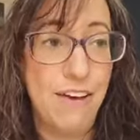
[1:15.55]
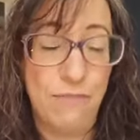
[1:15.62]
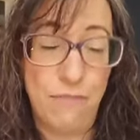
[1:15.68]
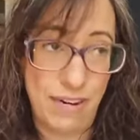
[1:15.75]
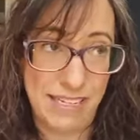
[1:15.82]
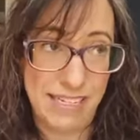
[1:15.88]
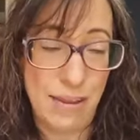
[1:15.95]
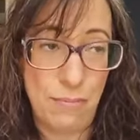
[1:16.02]
for
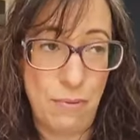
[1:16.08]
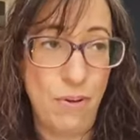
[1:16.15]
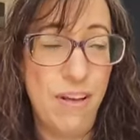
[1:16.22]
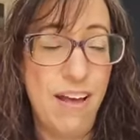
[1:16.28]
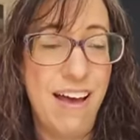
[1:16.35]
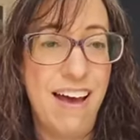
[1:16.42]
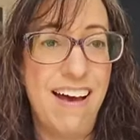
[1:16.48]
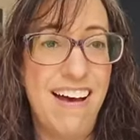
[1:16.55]
example,
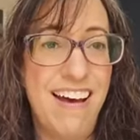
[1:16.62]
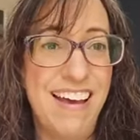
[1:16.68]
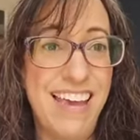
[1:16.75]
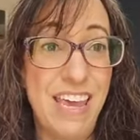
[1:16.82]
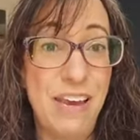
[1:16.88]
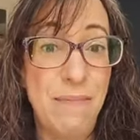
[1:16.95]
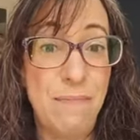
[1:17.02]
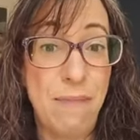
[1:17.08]
uh,
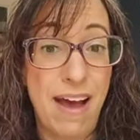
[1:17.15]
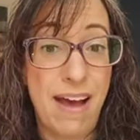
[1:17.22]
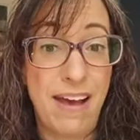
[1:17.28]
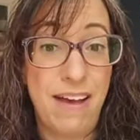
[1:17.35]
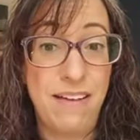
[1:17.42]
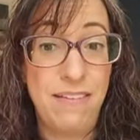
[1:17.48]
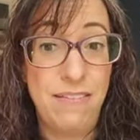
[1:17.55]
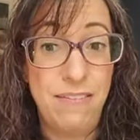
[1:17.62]
in my